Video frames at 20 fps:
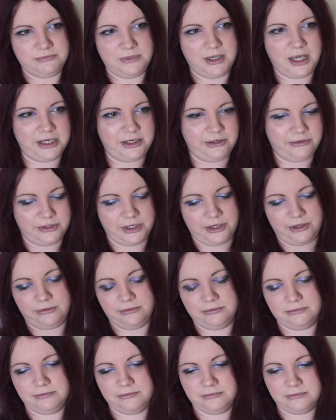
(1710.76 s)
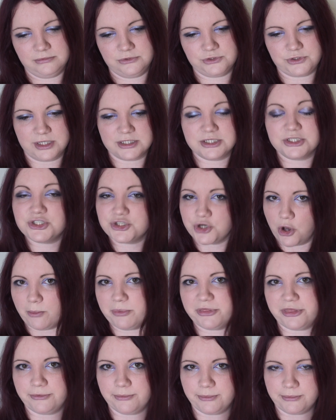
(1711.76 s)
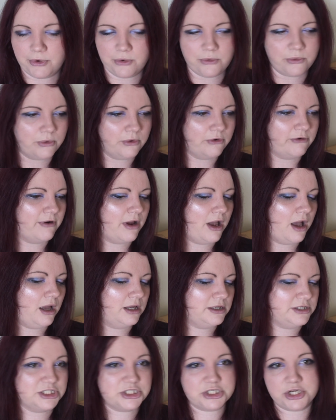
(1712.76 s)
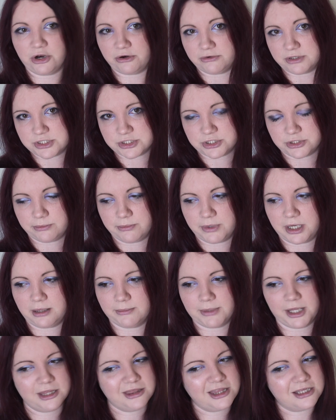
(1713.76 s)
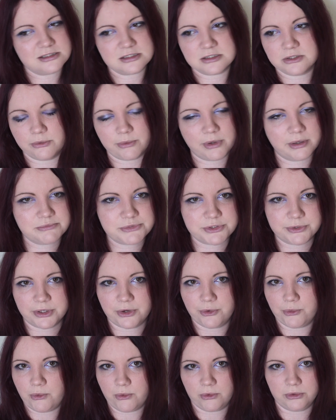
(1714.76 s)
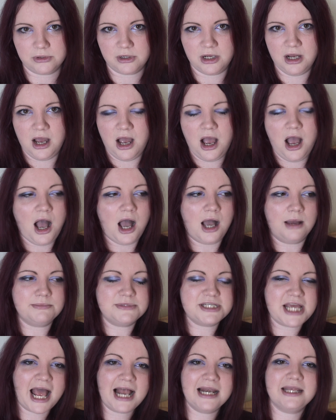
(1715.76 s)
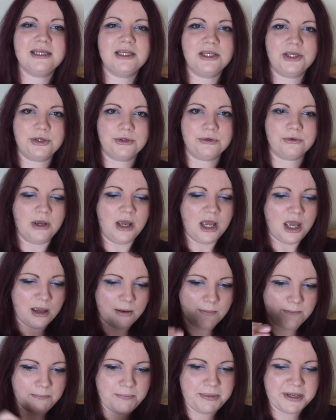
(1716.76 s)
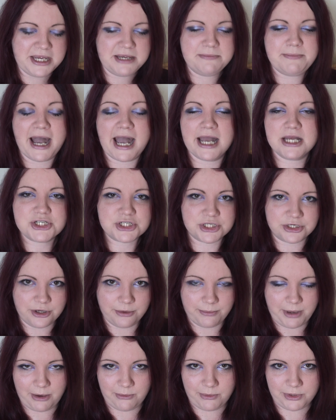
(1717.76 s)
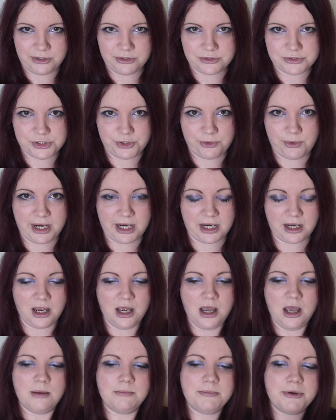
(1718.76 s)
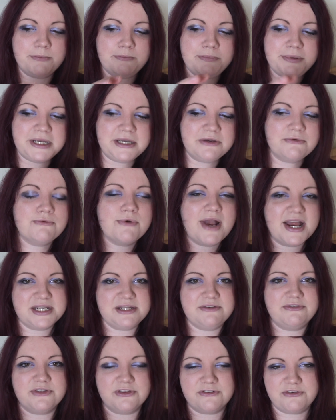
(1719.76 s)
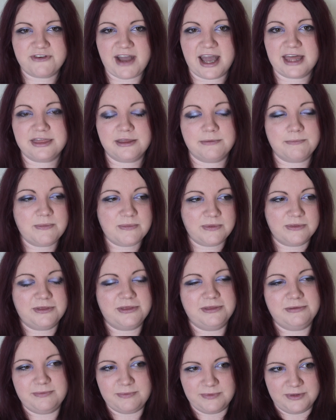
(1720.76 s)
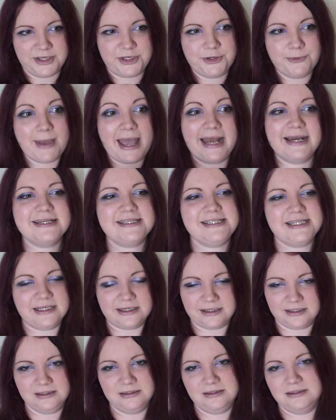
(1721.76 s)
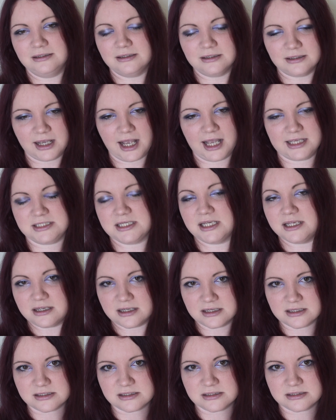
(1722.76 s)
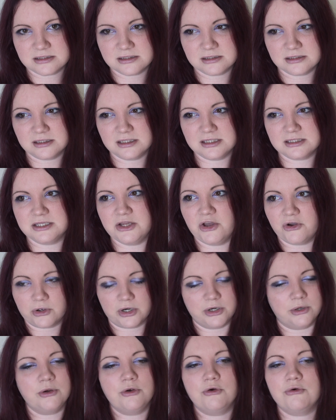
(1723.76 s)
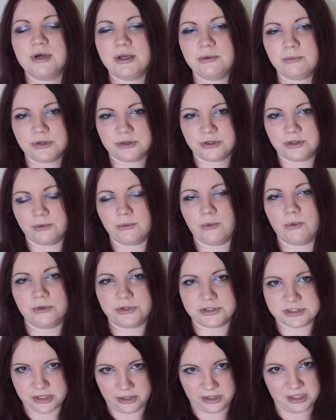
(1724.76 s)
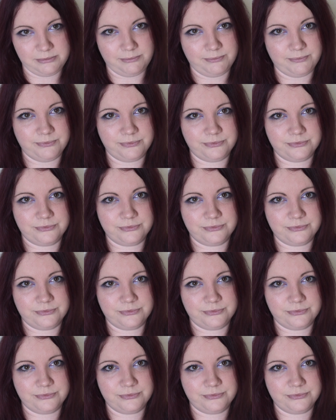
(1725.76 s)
I don't know, trying to stop them or discourage them. And I'm like, that's not what I'm doing at all. I'm telling you, be passionate about what you're doing, but be ready for the fact that humanity, as it is not going to agree with you all the time.